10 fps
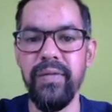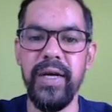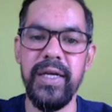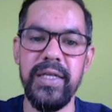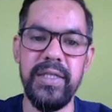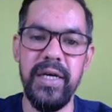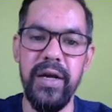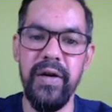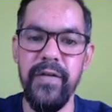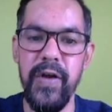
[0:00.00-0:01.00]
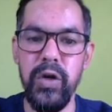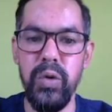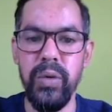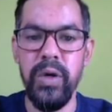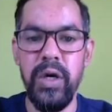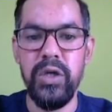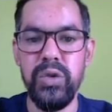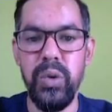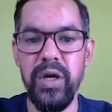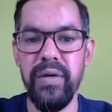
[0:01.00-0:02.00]
One is revenue,
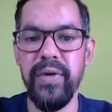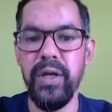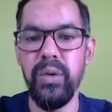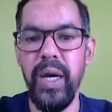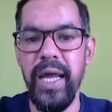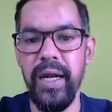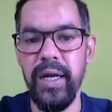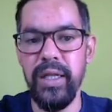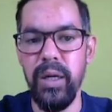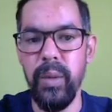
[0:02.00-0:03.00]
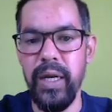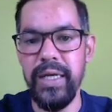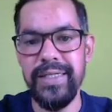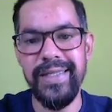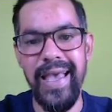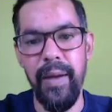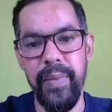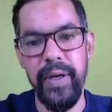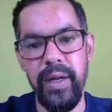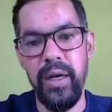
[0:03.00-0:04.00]
so revenue, and another one is
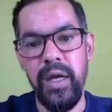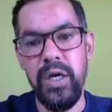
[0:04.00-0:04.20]
capital.